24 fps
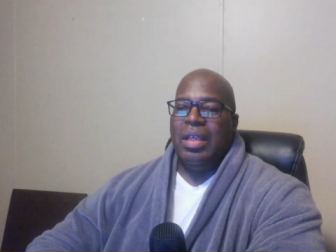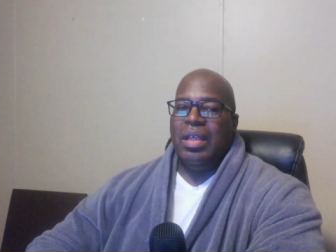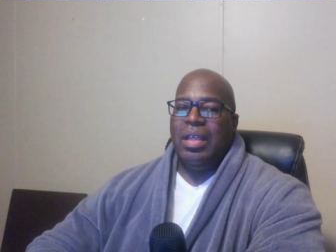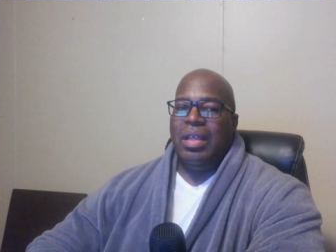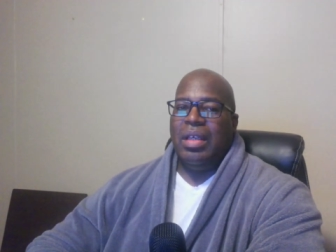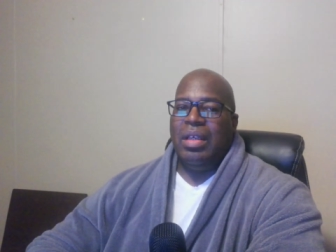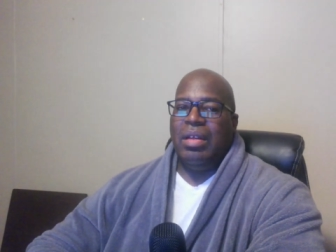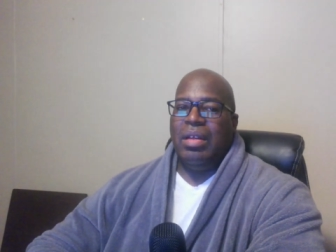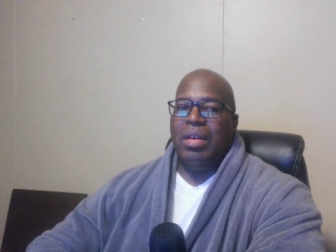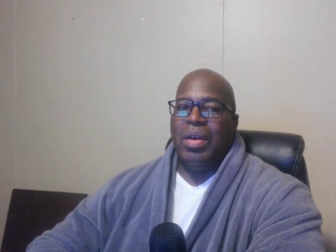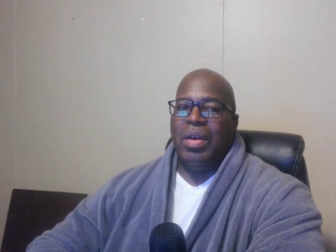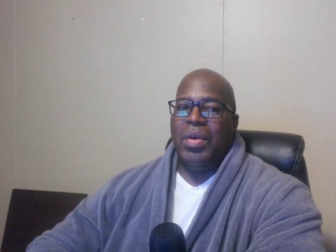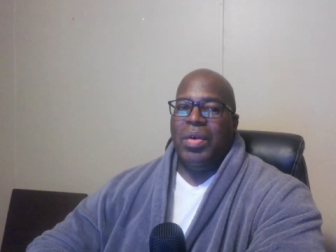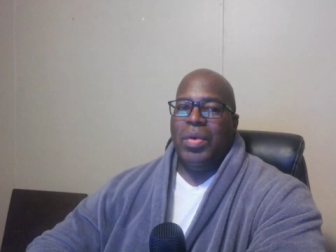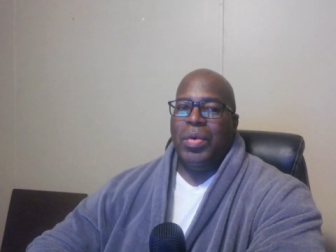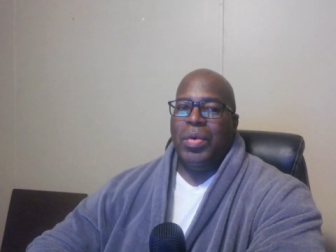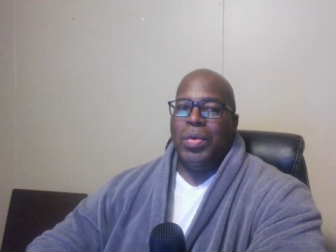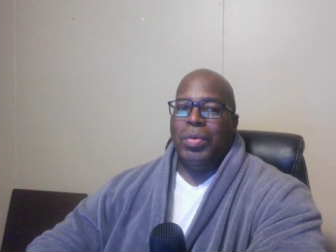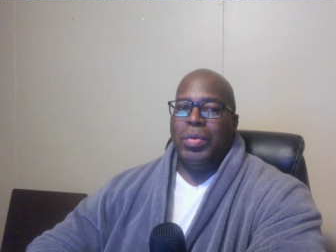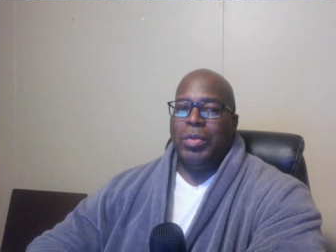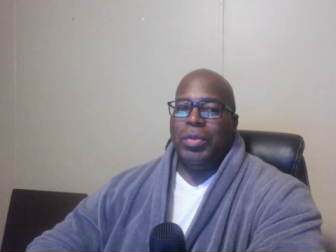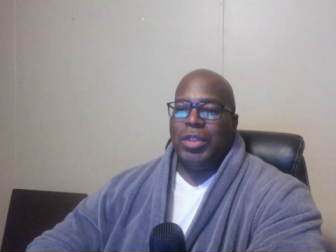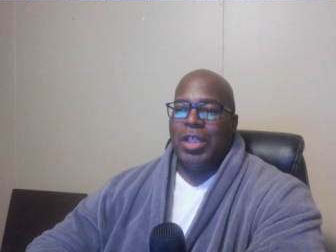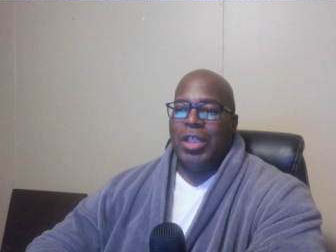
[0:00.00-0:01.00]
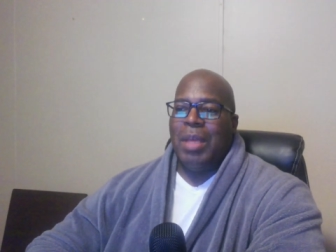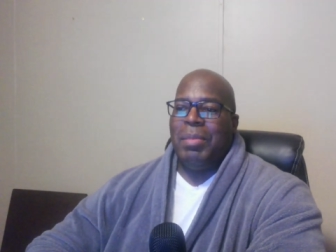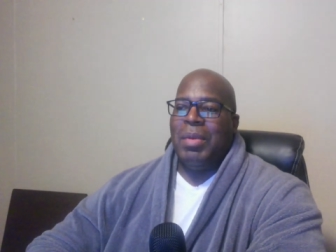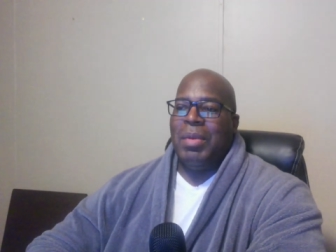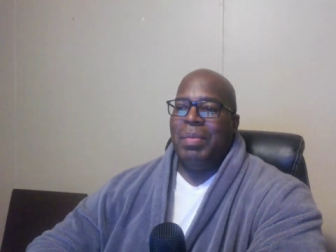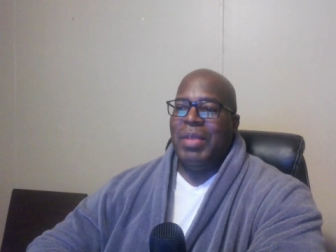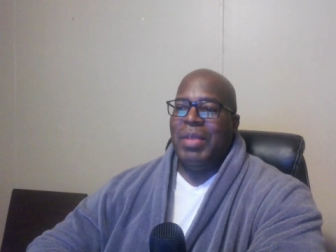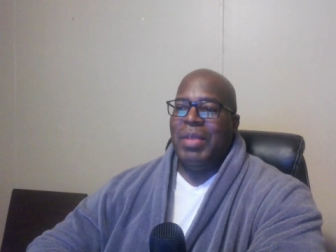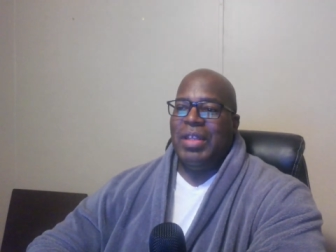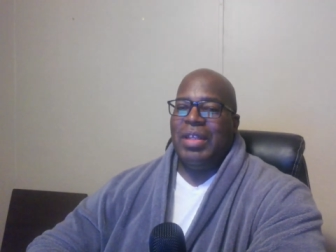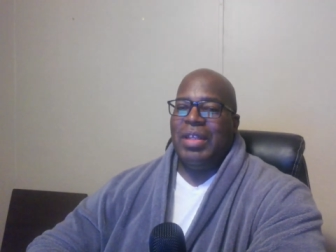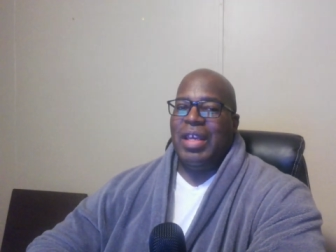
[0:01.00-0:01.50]
you know,
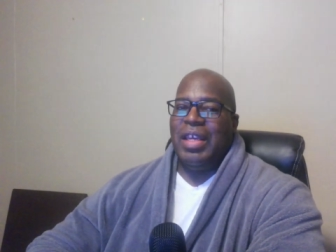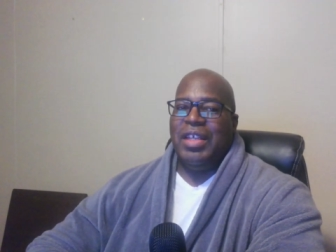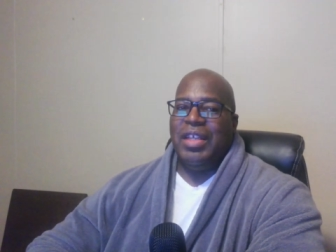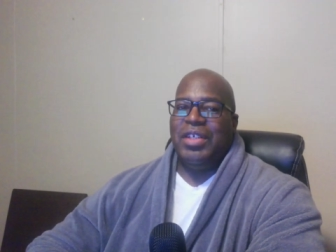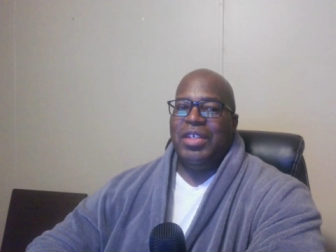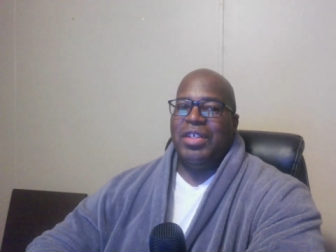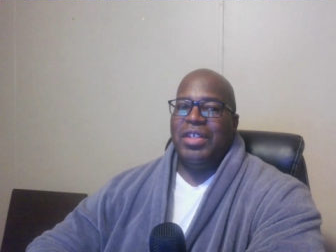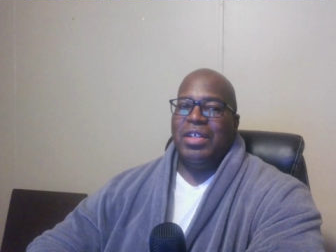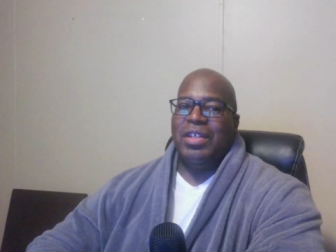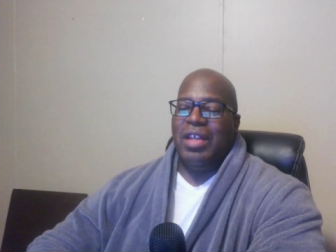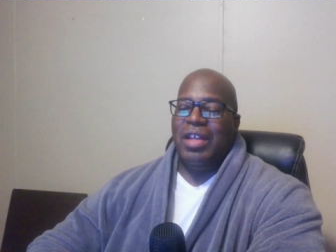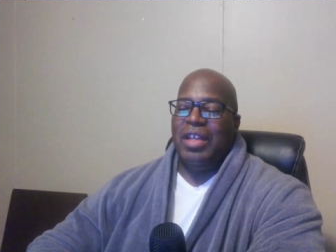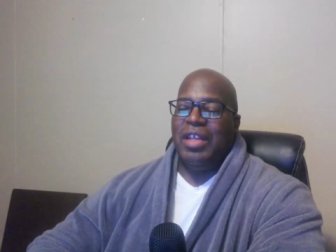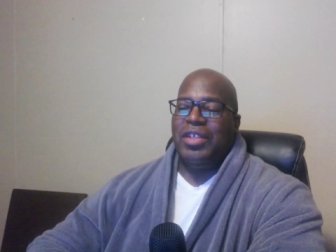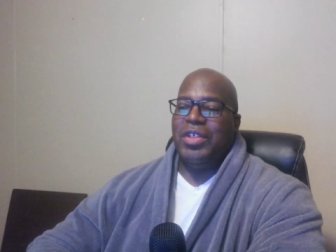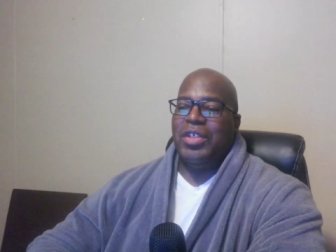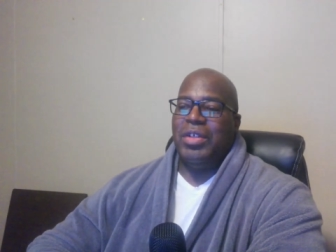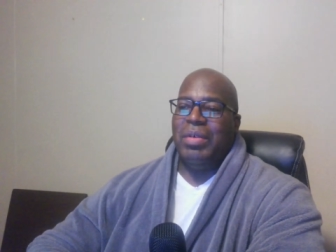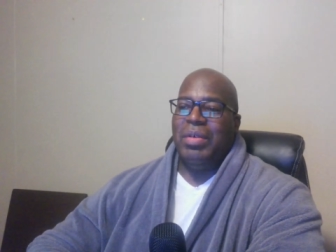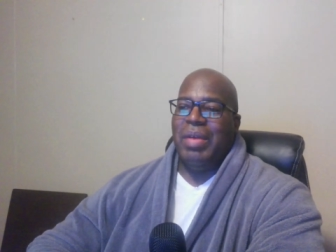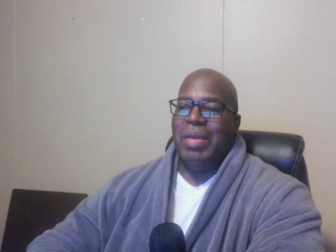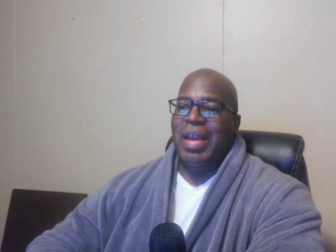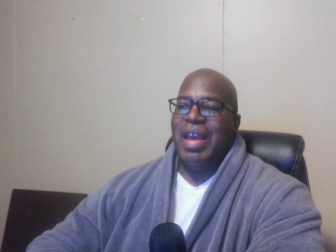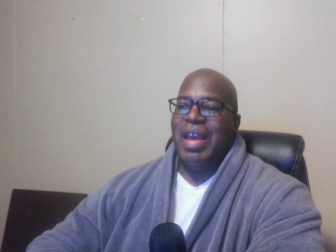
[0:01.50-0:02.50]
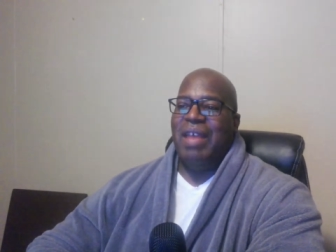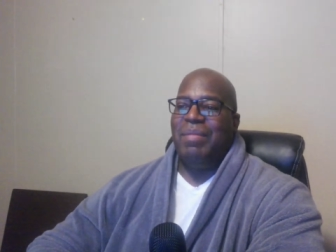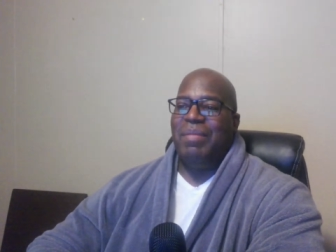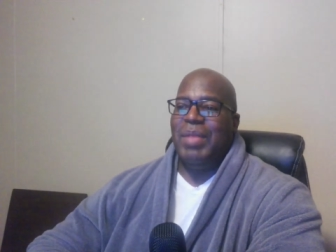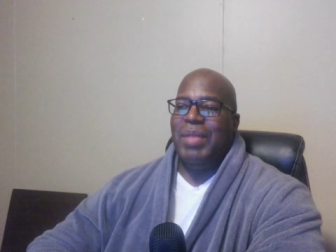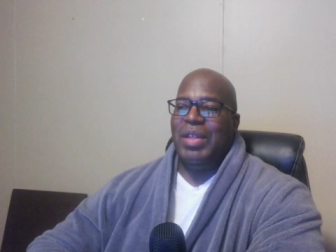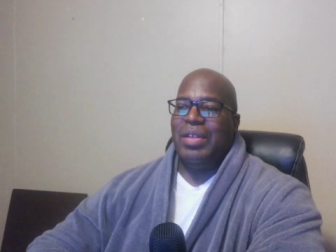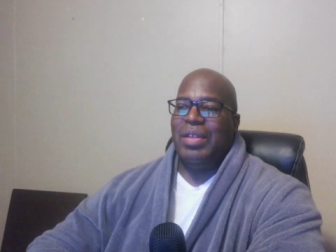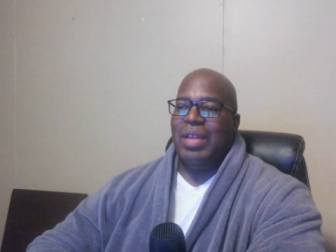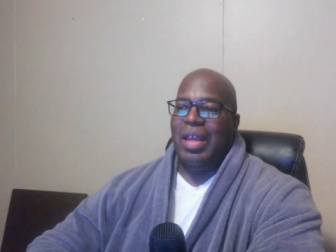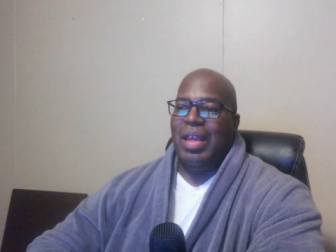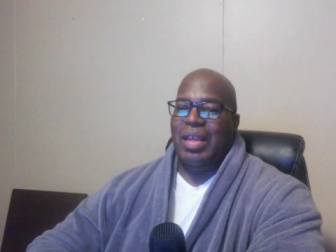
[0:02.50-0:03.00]
supplementation that you have
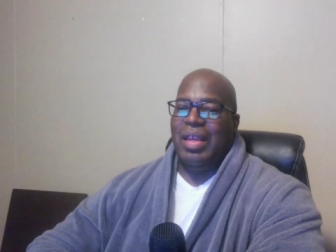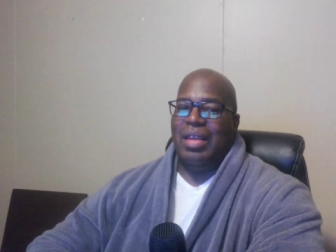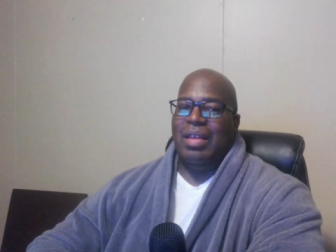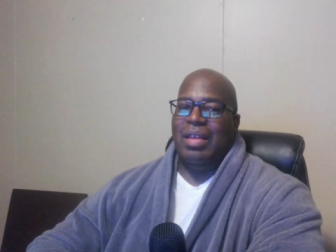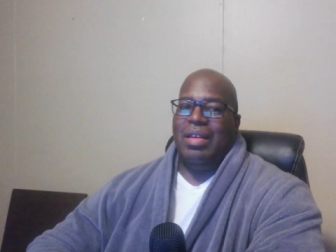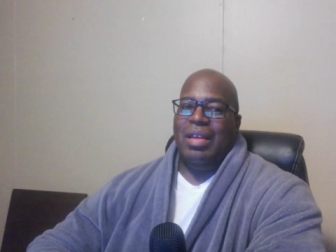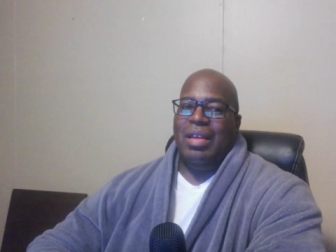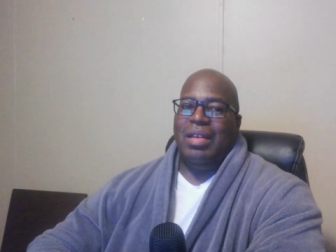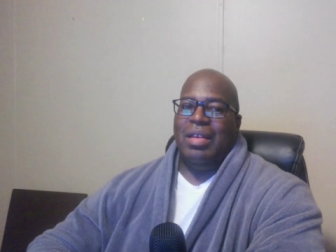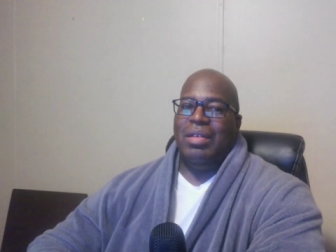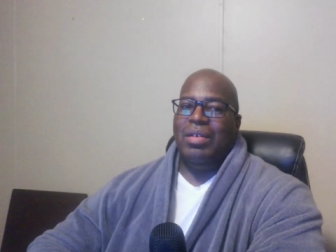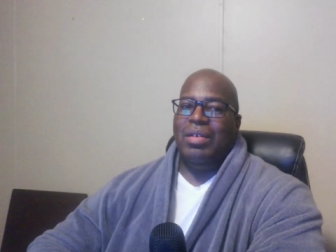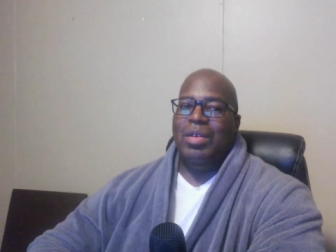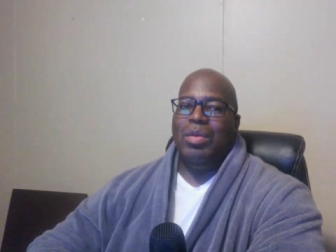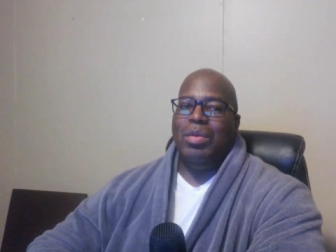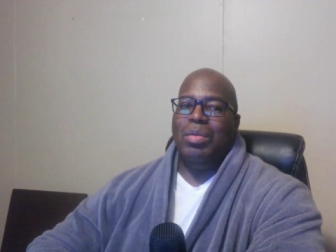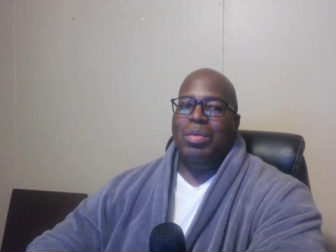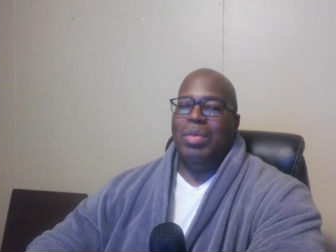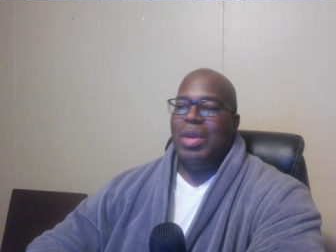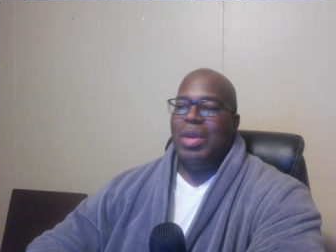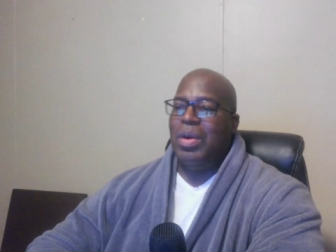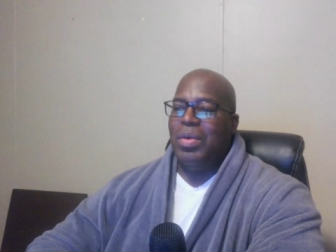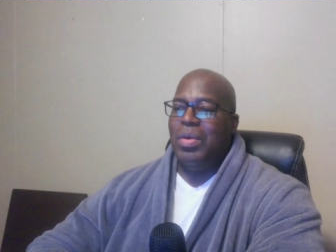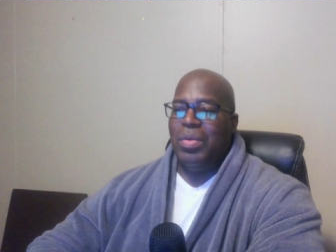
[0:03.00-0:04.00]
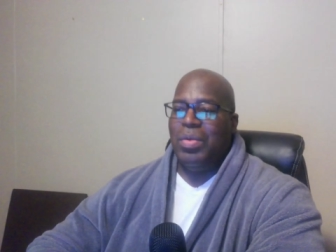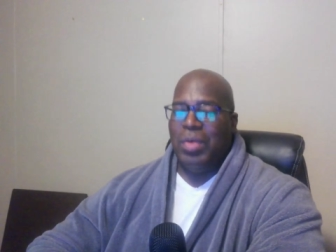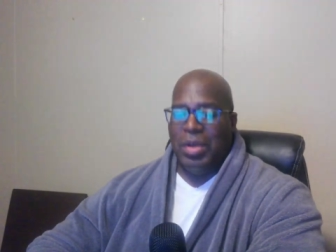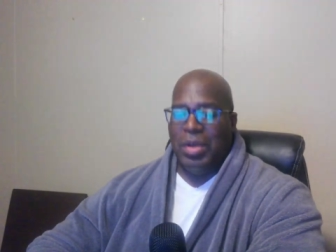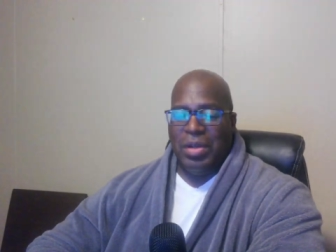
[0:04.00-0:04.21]
been taking. And you know good